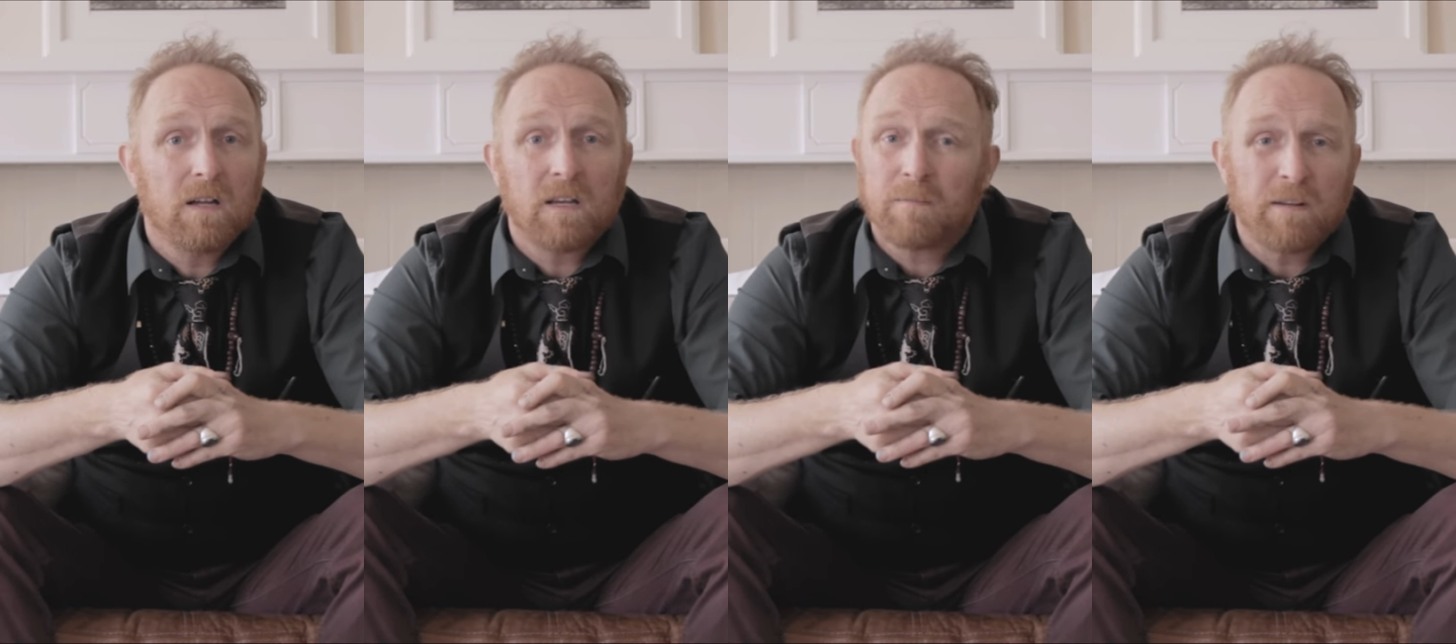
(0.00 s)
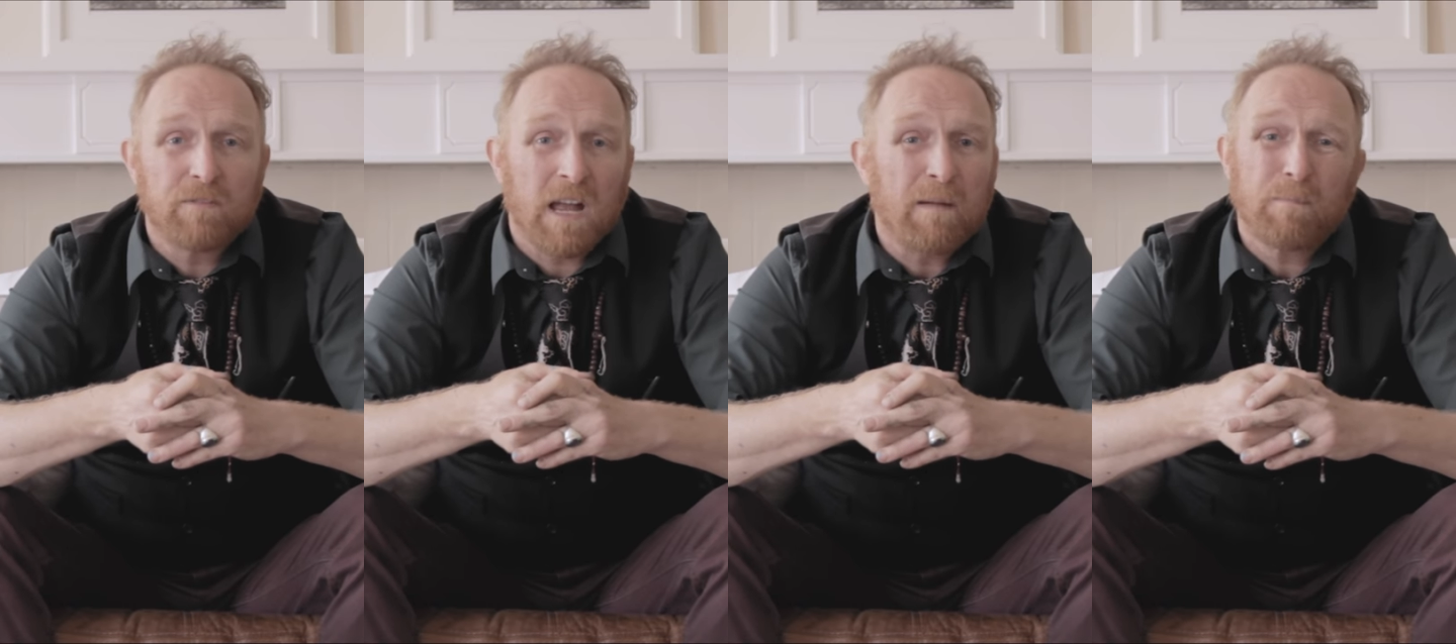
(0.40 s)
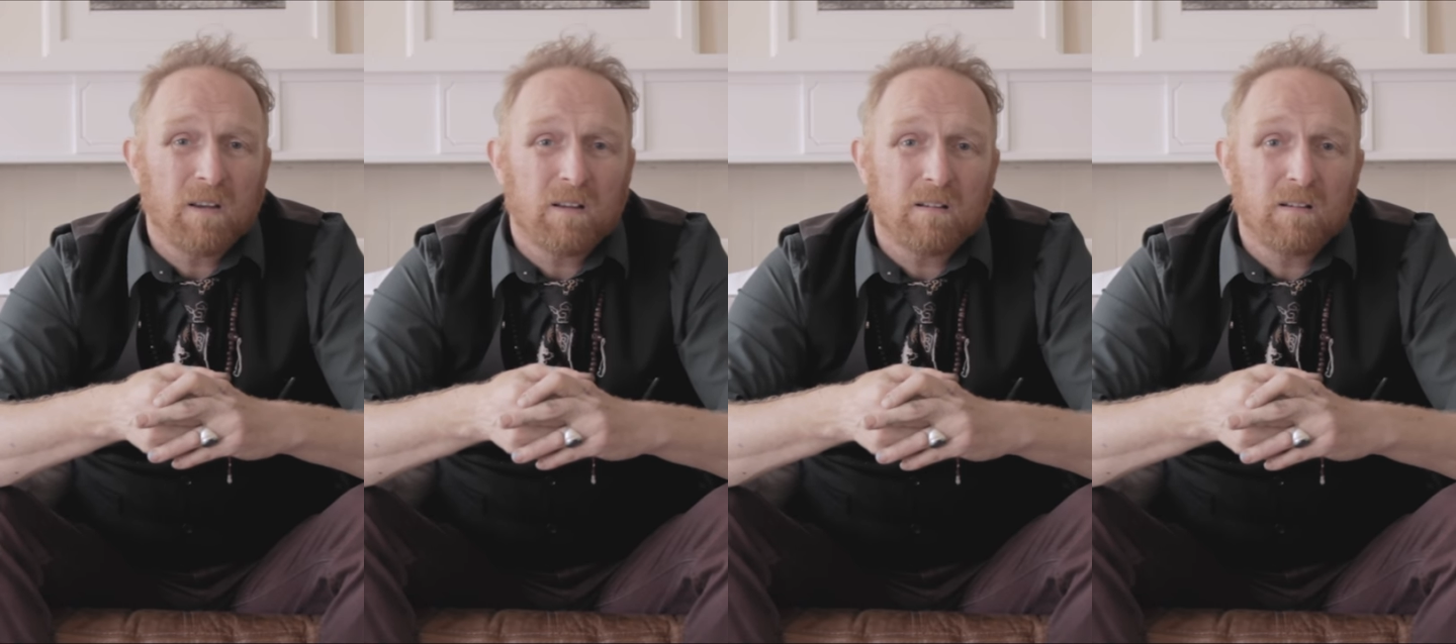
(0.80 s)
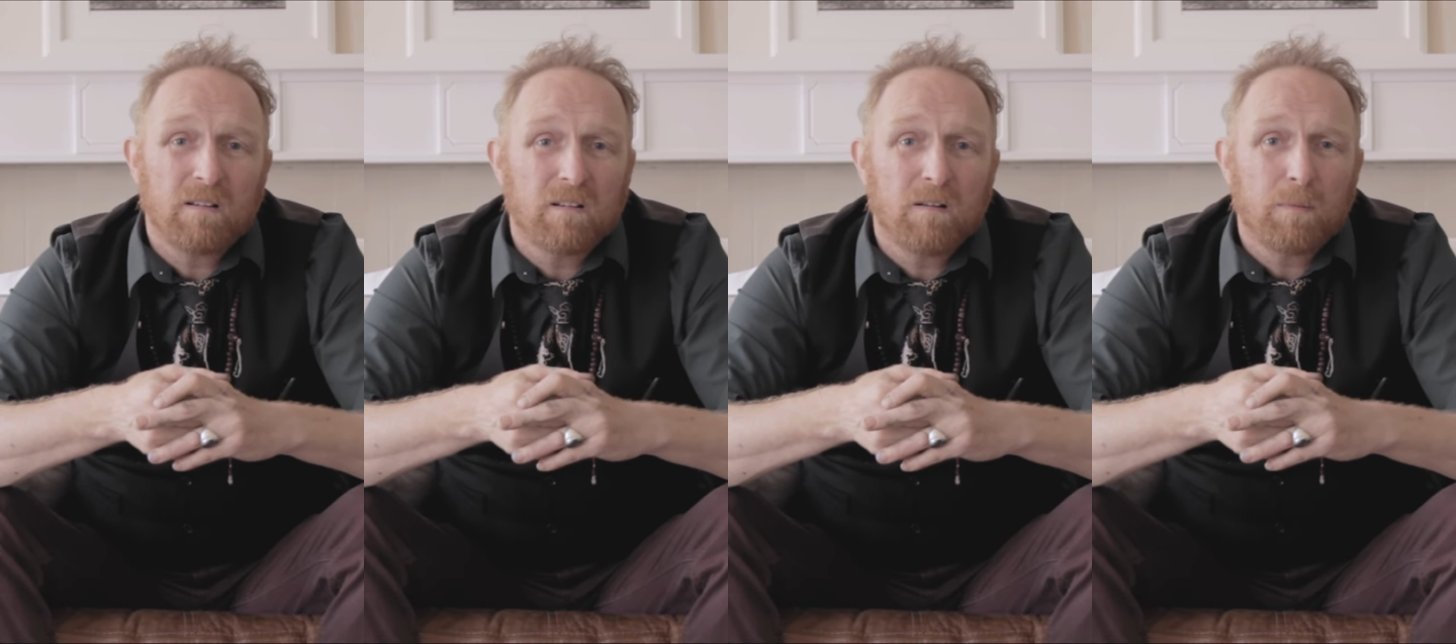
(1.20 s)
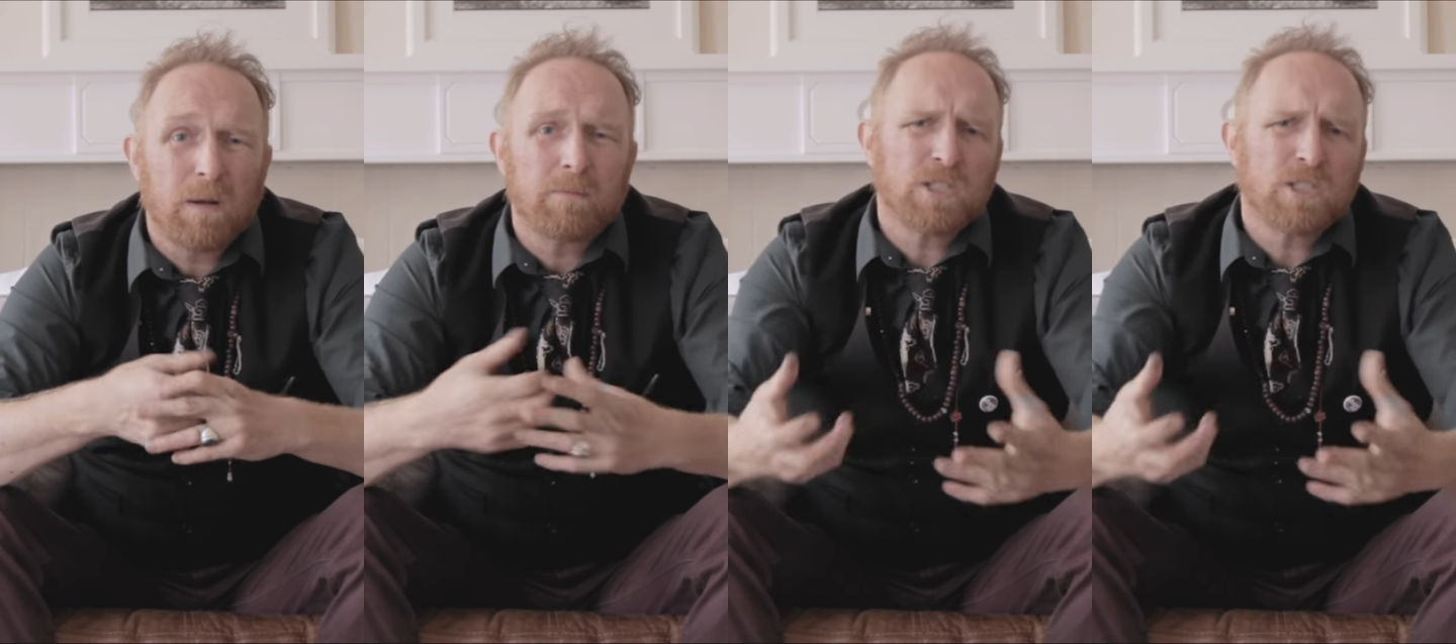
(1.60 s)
And I'm never happy. But I'm